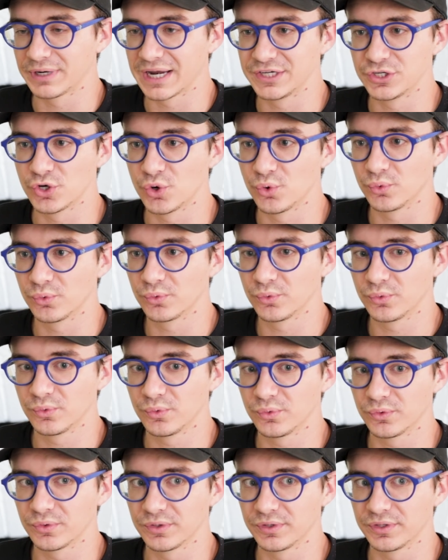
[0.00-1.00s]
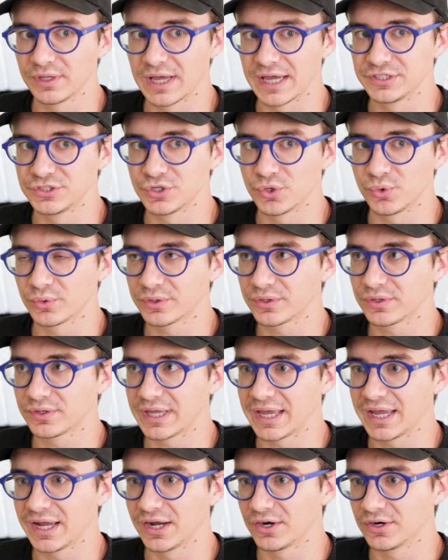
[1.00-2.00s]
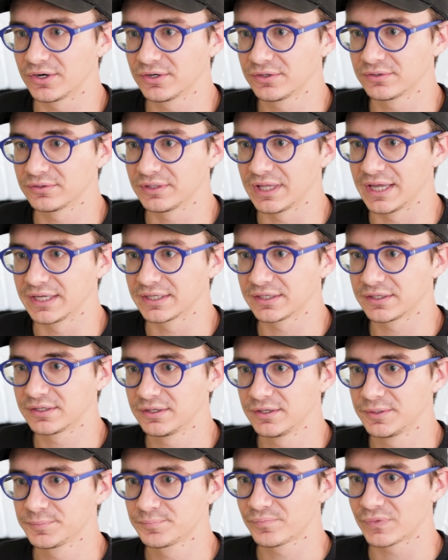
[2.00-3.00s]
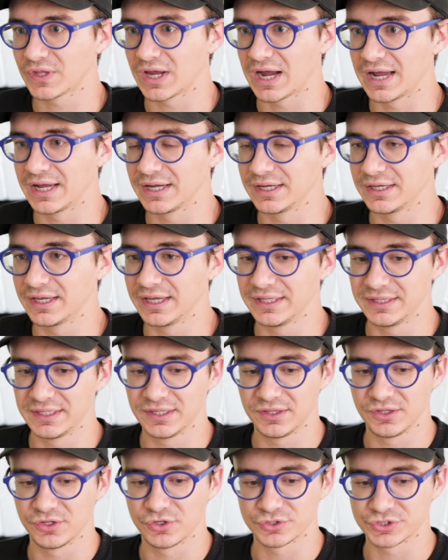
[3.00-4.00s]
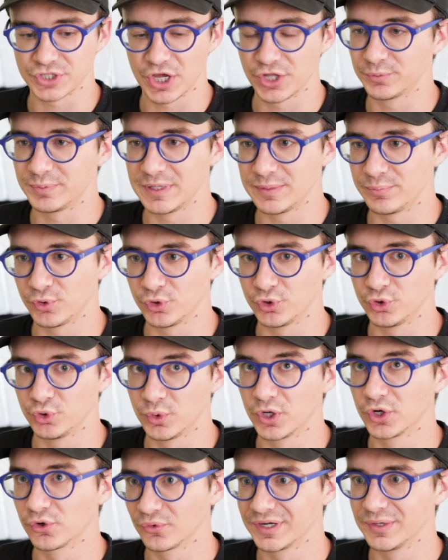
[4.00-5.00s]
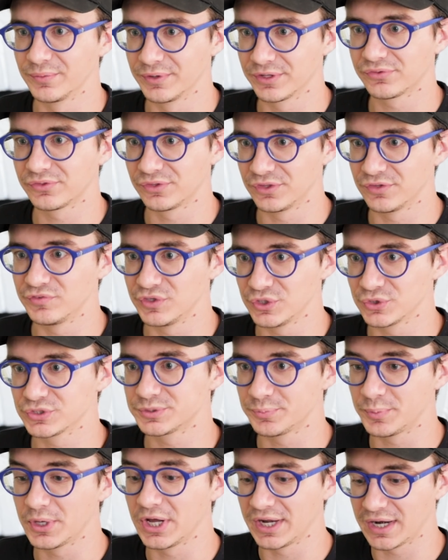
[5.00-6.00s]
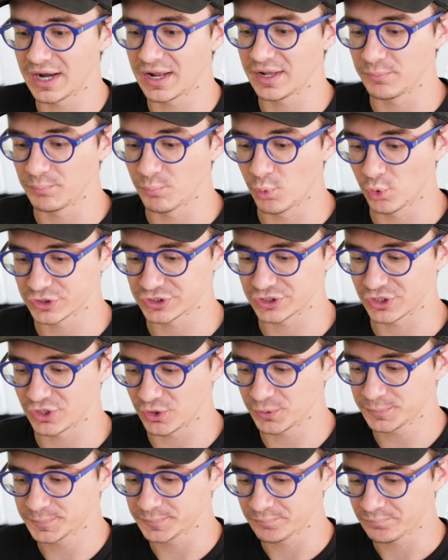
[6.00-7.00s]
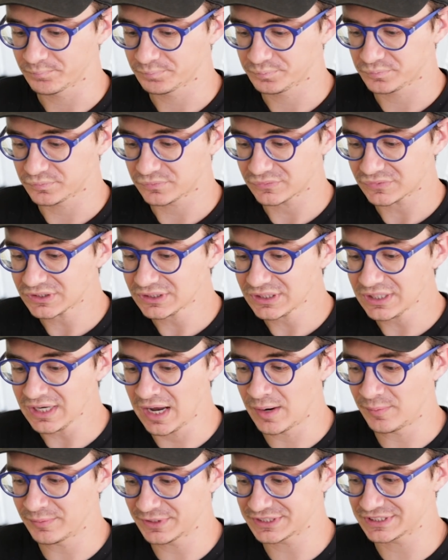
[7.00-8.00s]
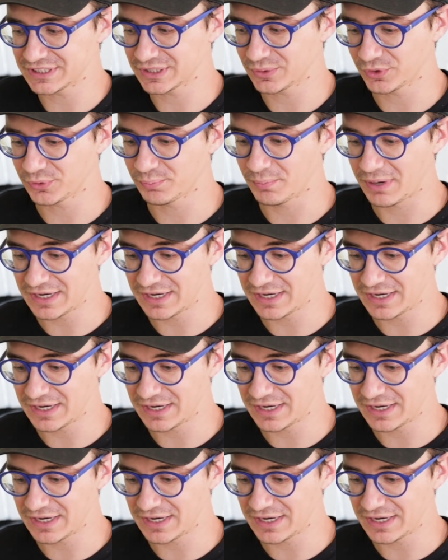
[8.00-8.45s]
fries. I don't care. Like, and then there's other people who agree with the views. But more so, I'm going to stick with